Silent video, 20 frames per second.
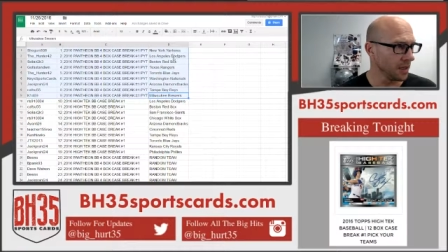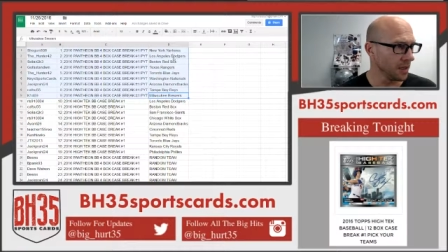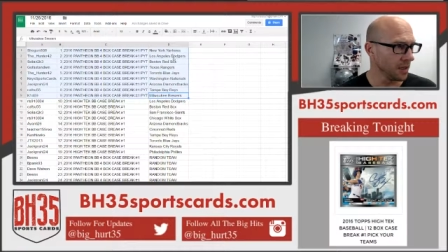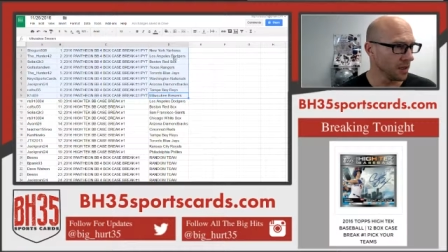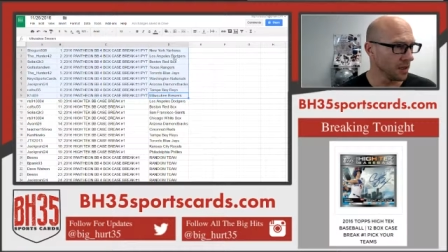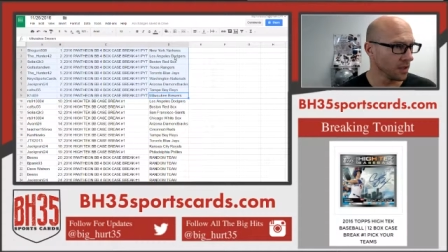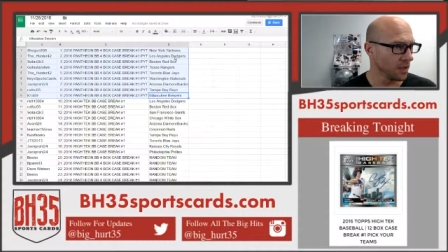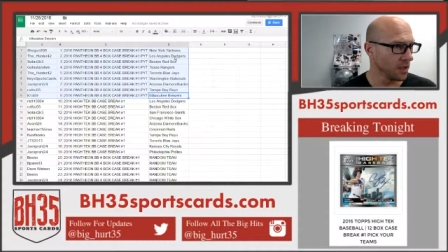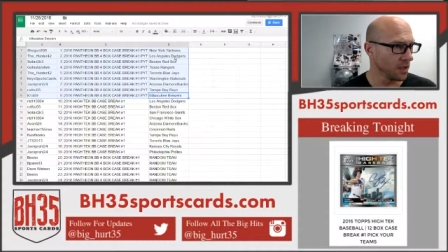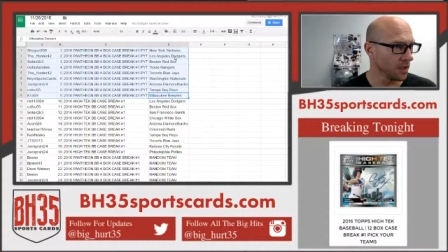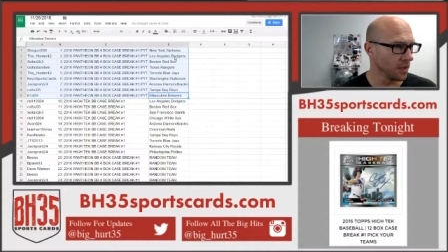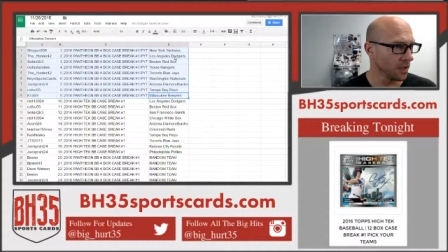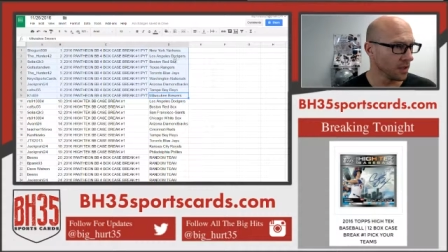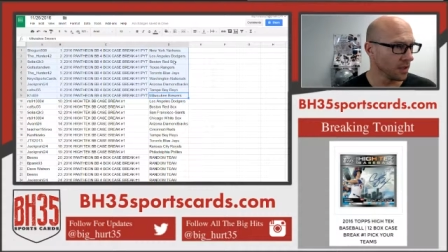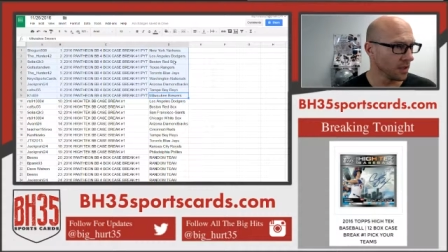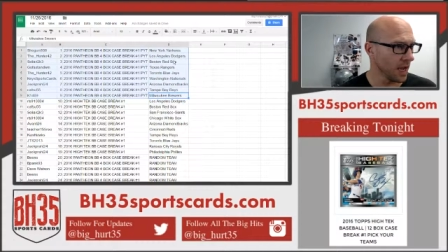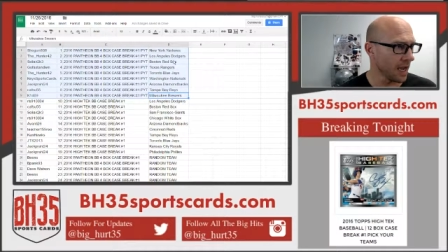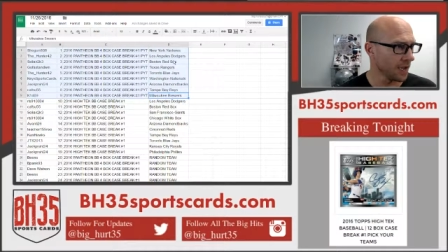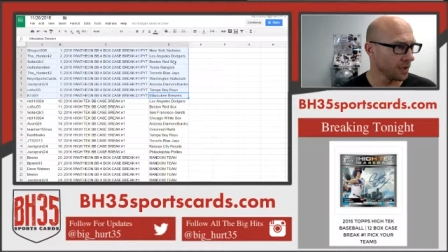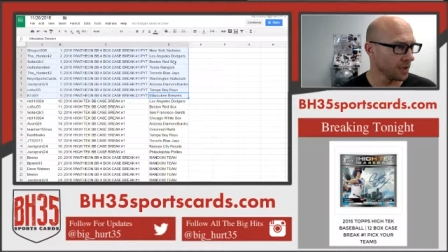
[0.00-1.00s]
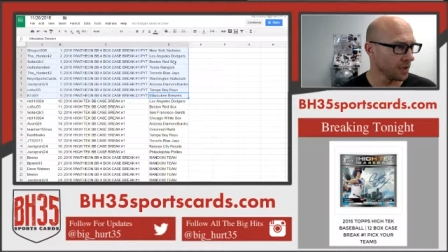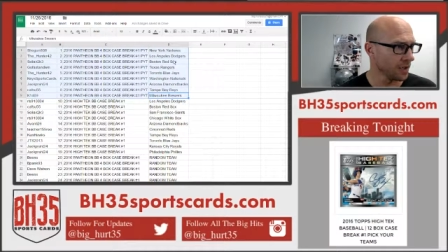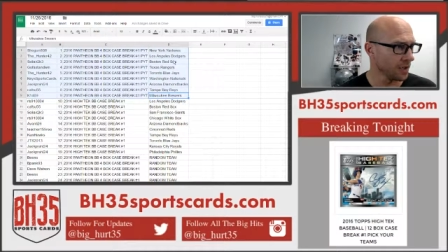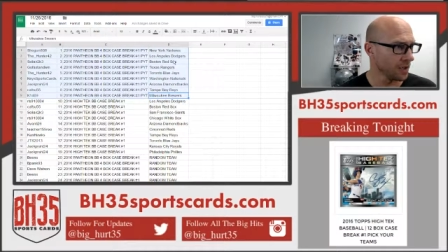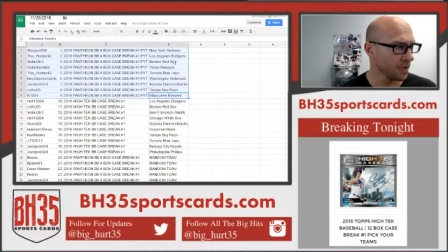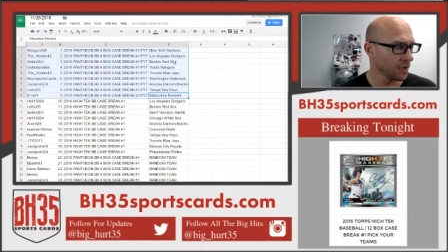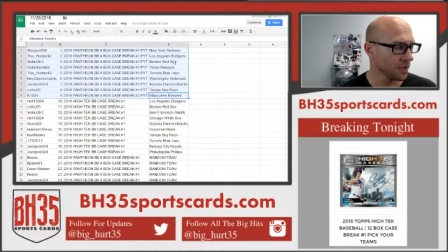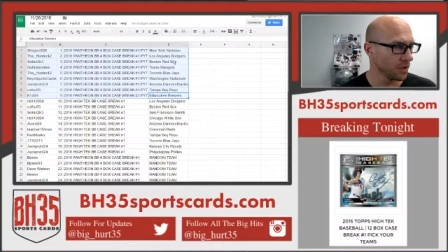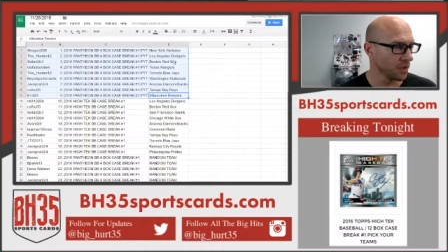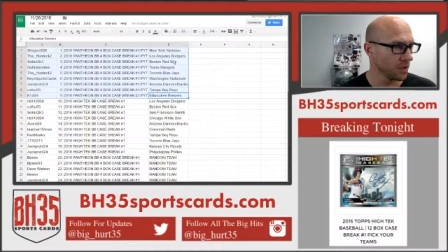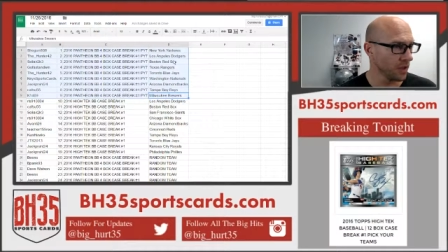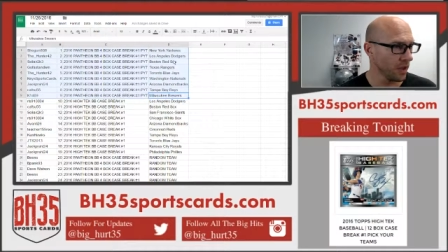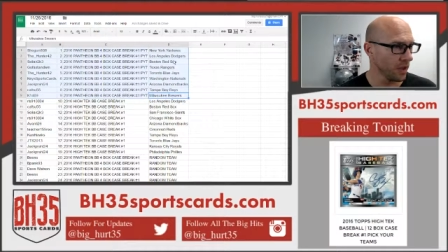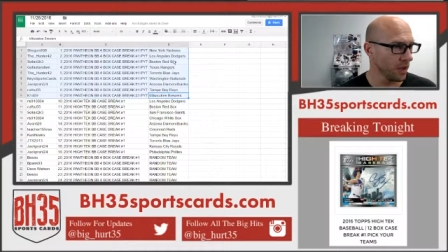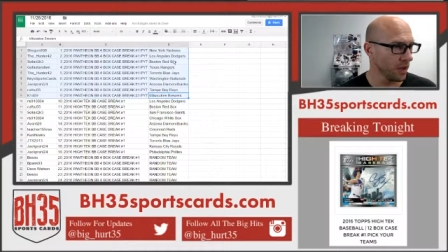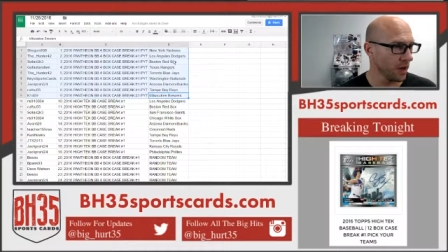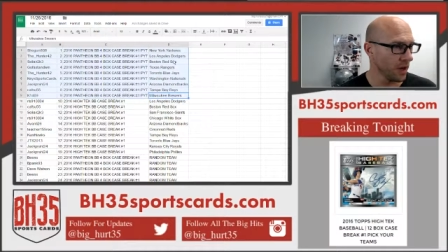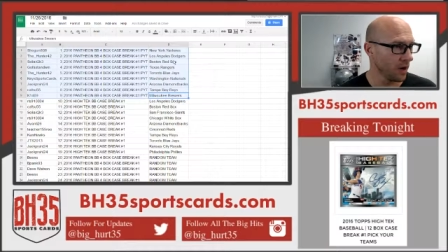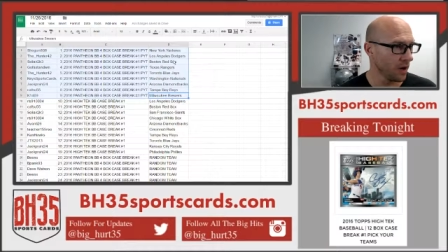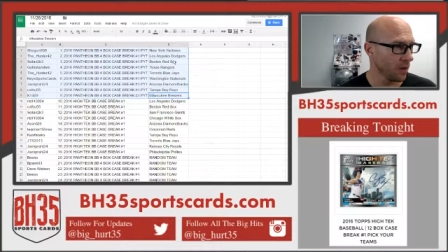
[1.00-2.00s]
The Hunter, the Dodgers.
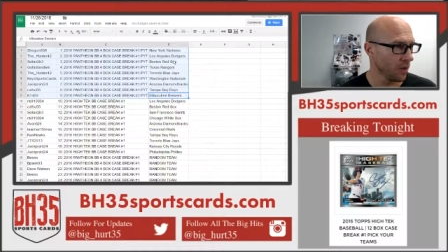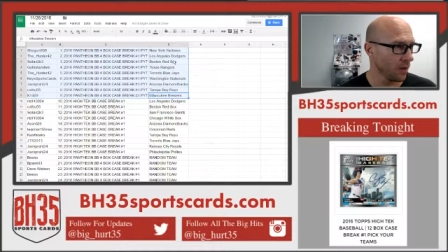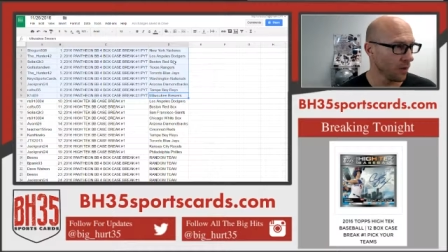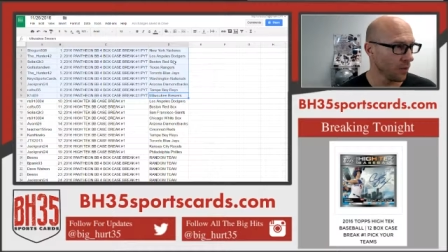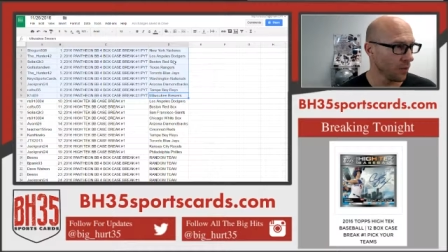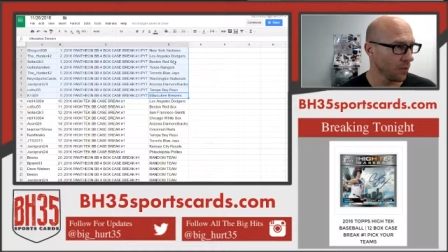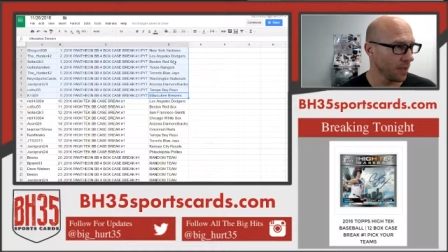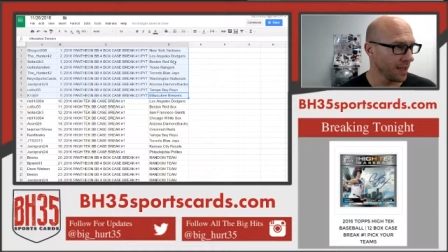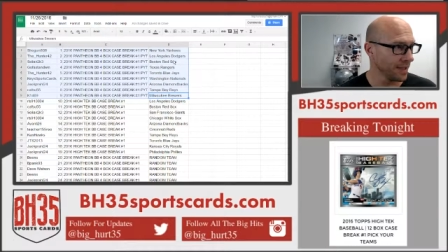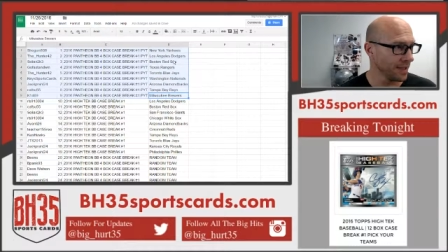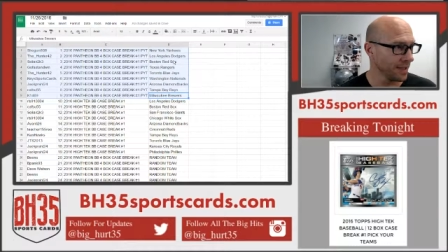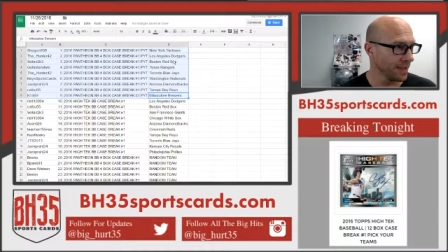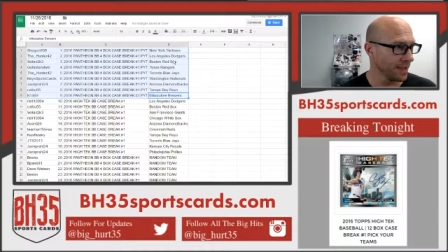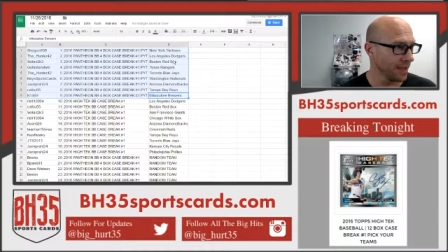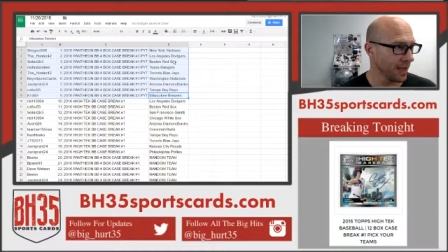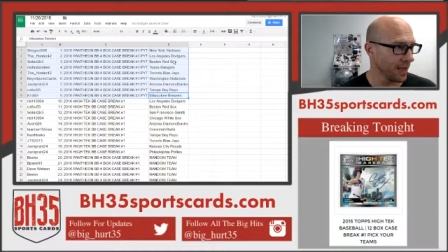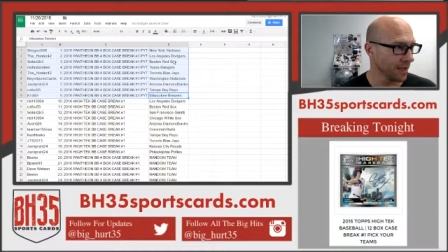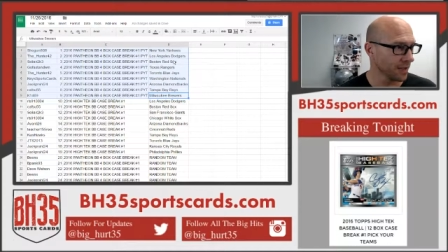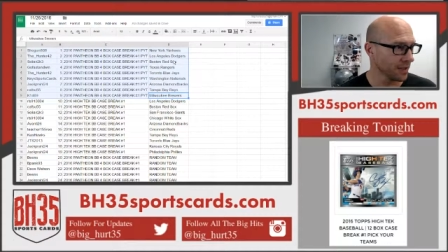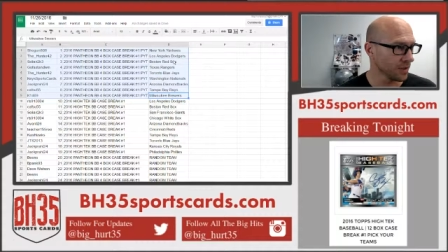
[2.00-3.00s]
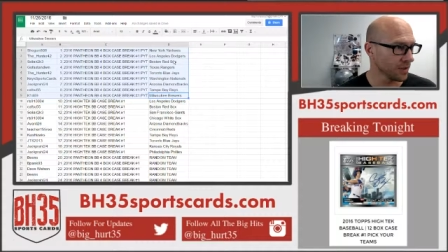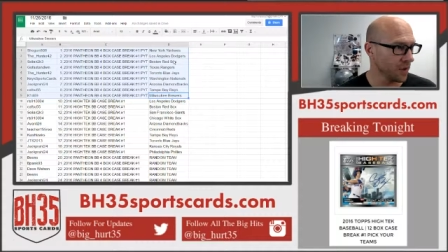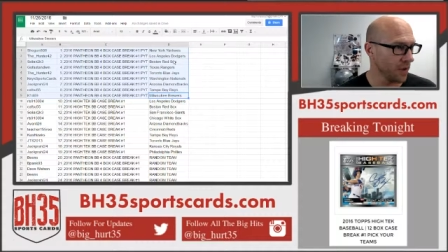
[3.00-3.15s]
Solier, the Red Sox.